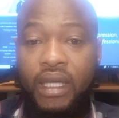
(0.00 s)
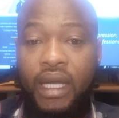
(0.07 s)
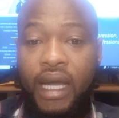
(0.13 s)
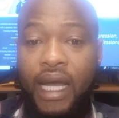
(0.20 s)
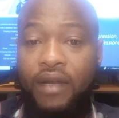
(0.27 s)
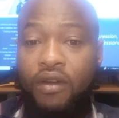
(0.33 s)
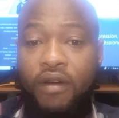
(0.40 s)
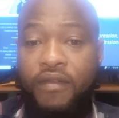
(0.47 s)

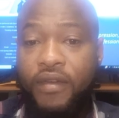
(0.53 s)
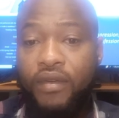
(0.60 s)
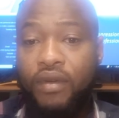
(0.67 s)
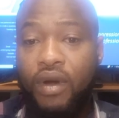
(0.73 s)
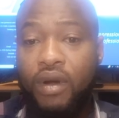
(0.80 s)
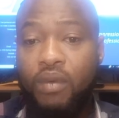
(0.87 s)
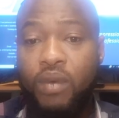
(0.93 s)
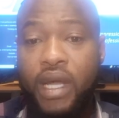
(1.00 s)
And
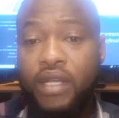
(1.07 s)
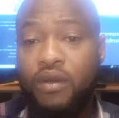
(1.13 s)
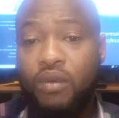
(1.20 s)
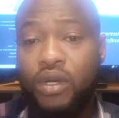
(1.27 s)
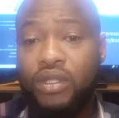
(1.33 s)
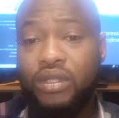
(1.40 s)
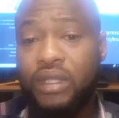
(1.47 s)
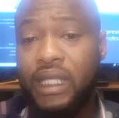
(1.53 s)
overall, when you
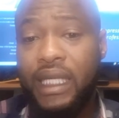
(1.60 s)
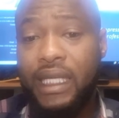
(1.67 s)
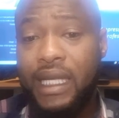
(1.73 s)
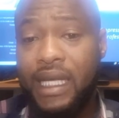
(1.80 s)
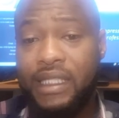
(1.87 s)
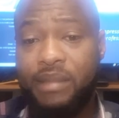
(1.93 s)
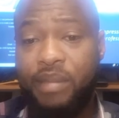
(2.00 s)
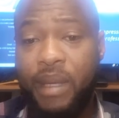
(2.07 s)
want to
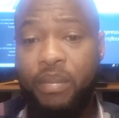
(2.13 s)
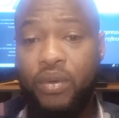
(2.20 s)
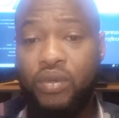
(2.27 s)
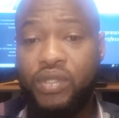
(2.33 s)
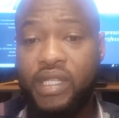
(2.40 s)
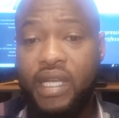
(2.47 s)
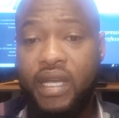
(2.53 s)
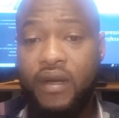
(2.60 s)
enhance
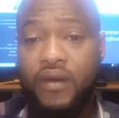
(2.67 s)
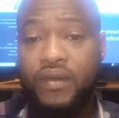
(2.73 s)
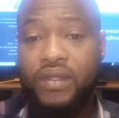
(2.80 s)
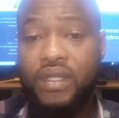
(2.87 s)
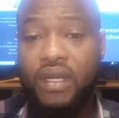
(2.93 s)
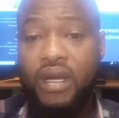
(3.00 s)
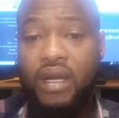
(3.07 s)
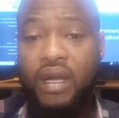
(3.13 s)
people's skills,
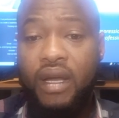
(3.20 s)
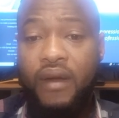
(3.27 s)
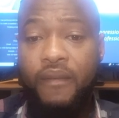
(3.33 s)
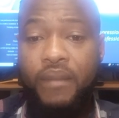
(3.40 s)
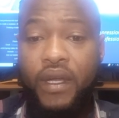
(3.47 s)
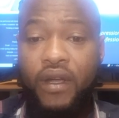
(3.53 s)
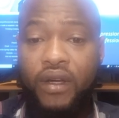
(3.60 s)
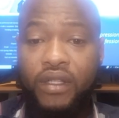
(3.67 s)

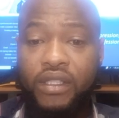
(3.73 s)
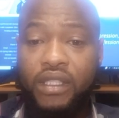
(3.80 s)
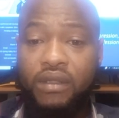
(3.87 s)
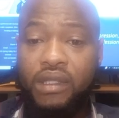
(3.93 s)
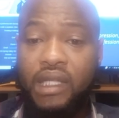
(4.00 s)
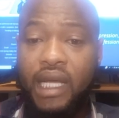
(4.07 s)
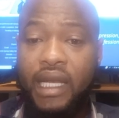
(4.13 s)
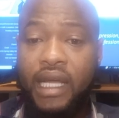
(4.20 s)
because
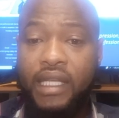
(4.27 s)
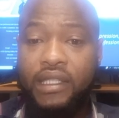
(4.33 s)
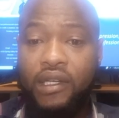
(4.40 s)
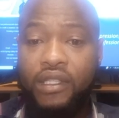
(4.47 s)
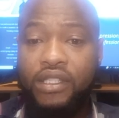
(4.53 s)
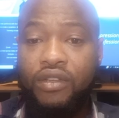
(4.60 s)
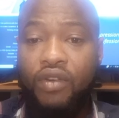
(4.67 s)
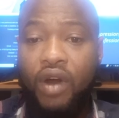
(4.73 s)
in an Agile
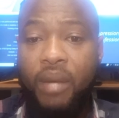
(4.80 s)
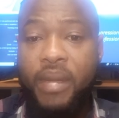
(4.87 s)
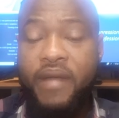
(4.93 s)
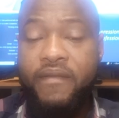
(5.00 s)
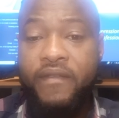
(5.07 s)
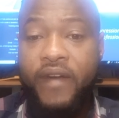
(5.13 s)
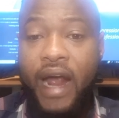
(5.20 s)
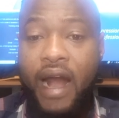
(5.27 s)
Scrum
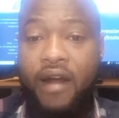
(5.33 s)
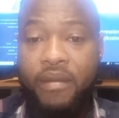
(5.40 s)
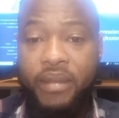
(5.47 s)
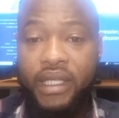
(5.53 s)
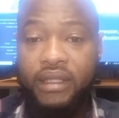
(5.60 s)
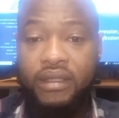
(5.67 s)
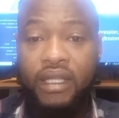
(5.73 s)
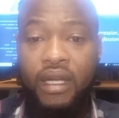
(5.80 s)

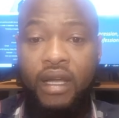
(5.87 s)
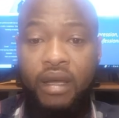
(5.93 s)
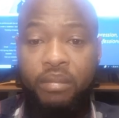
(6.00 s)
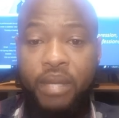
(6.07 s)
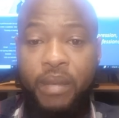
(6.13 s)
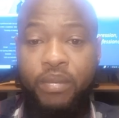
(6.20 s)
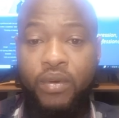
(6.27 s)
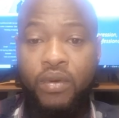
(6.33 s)
environment,
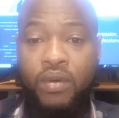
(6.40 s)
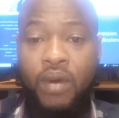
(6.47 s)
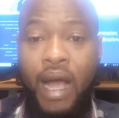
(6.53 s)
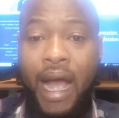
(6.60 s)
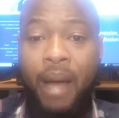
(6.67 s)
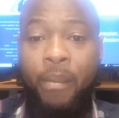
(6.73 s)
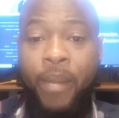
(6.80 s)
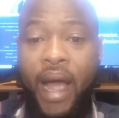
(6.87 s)
people
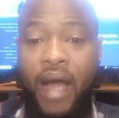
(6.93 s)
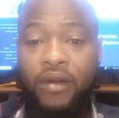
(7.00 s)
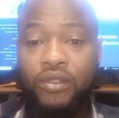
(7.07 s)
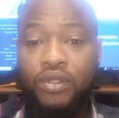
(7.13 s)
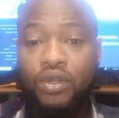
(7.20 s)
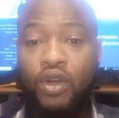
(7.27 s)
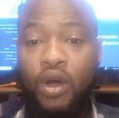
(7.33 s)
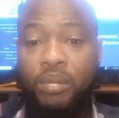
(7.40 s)
are bound
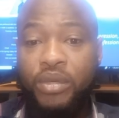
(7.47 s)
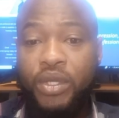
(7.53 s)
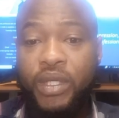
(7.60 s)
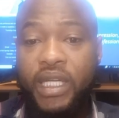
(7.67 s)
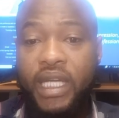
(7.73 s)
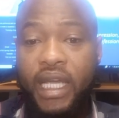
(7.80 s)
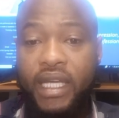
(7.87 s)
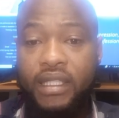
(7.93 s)
to
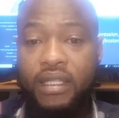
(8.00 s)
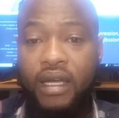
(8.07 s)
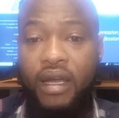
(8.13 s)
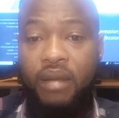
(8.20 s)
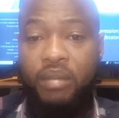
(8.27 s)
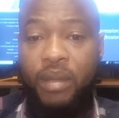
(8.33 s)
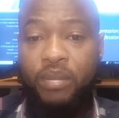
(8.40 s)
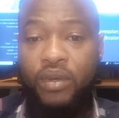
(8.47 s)
communicate,
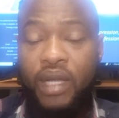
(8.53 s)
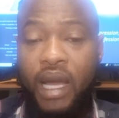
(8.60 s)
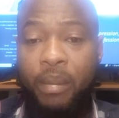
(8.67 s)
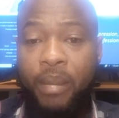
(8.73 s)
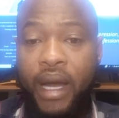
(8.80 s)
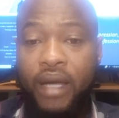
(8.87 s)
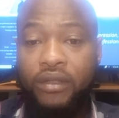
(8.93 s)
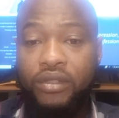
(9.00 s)
people are
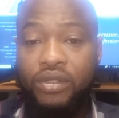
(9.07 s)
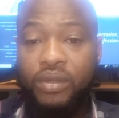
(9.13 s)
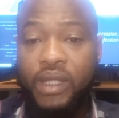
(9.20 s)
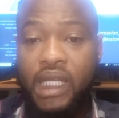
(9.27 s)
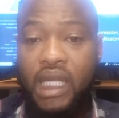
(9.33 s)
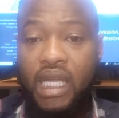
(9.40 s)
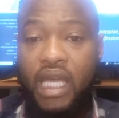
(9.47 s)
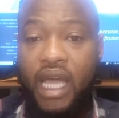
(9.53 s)
bound to
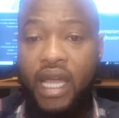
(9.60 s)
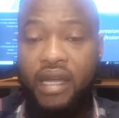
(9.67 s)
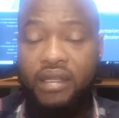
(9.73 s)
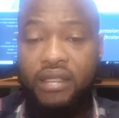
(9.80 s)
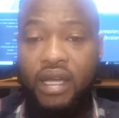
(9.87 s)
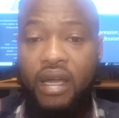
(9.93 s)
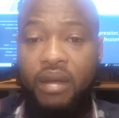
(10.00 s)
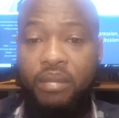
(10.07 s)

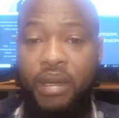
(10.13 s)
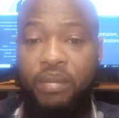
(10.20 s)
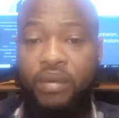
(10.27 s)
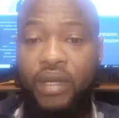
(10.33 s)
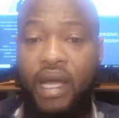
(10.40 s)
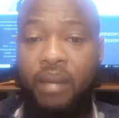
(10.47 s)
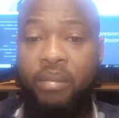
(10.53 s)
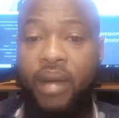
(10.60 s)
engage,
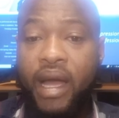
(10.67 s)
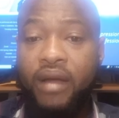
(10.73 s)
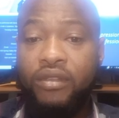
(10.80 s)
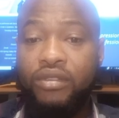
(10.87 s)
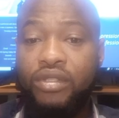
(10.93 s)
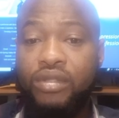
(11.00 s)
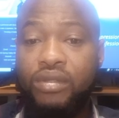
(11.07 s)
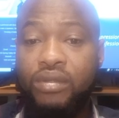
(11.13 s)
people are
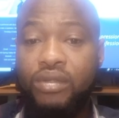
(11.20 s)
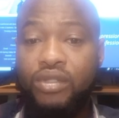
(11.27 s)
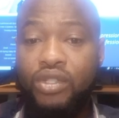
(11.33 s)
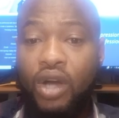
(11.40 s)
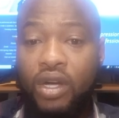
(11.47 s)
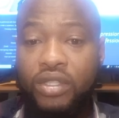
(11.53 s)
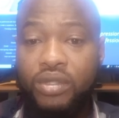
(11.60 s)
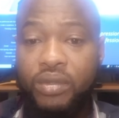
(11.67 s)
bound to
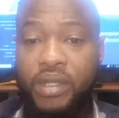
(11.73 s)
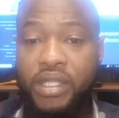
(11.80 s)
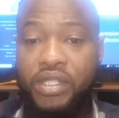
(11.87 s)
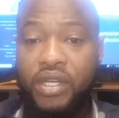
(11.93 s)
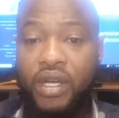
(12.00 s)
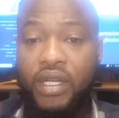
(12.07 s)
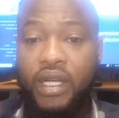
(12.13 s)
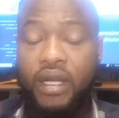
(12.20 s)
talk to each
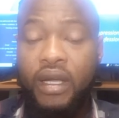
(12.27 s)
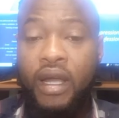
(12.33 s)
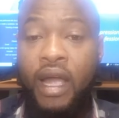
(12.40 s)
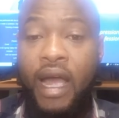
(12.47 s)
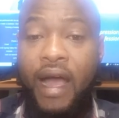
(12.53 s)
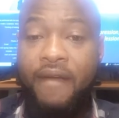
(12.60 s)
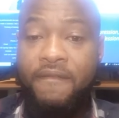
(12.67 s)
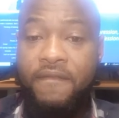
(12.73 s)
other
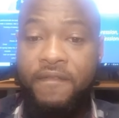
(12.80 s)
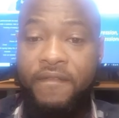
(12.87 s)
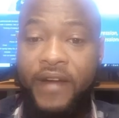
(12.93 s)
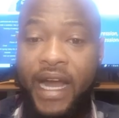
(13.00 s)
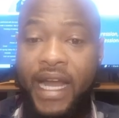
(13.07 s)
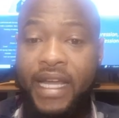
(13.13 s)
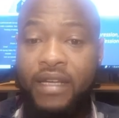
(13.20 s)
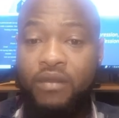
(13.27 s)
and
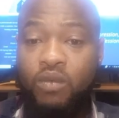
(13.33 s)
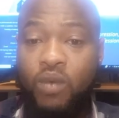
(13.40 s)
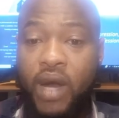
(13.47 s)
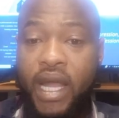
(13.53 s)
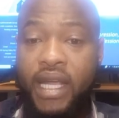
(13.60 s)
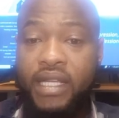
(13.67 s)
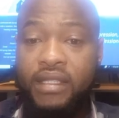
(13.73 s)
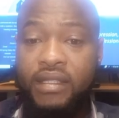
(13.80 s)
find
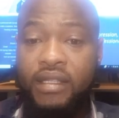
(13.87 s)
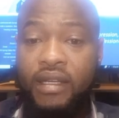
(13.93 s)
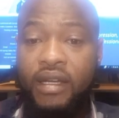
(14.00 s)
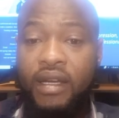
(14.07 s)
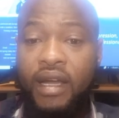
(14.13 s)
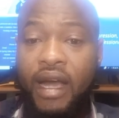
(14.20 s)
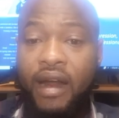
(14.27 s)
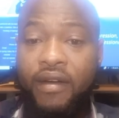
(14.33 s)
ways
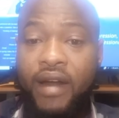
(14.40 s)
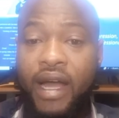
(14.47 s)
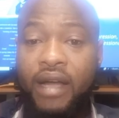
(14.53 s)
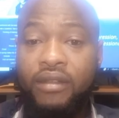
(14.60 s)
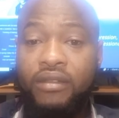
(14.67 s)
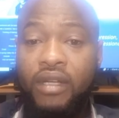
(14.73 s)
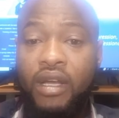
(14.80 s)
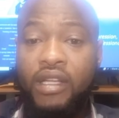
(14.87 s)

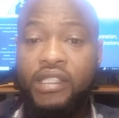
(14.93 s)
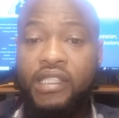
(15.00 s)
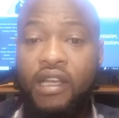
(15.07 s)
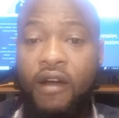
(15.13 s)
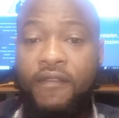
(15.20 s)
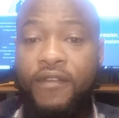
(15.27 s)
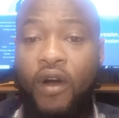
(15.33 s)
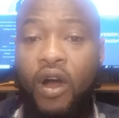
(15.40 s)
around
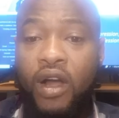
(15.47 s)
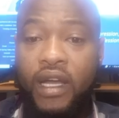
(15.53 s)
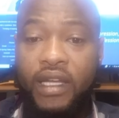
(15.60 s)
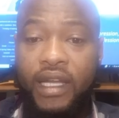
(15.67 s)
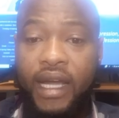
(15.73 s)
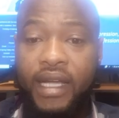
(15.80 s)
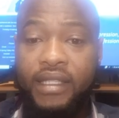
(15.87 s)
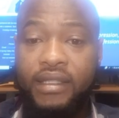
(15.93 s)
self
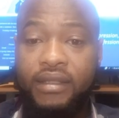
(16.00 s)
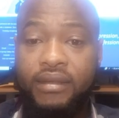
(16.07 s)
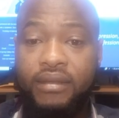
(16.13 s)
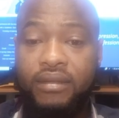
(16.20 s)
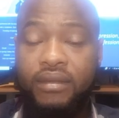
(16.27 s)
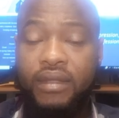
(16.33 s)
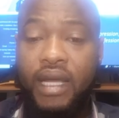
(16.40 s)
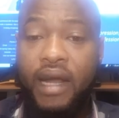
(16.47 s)

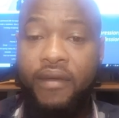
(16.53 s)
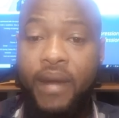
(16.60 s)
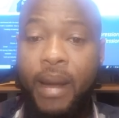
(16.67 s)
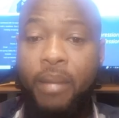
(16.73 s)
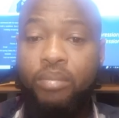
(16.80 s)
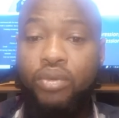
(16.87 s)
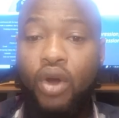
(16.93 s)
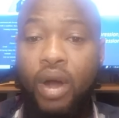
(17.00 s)
organizing
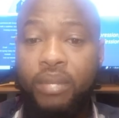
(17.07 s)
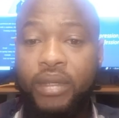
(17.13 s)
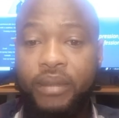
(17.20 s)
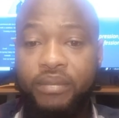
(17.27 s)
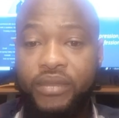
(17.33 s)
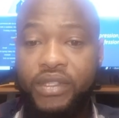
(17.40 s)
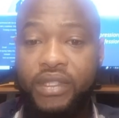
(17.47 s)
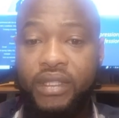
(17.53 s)
around
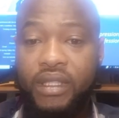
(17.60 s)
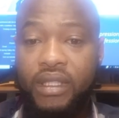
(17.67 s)
problems.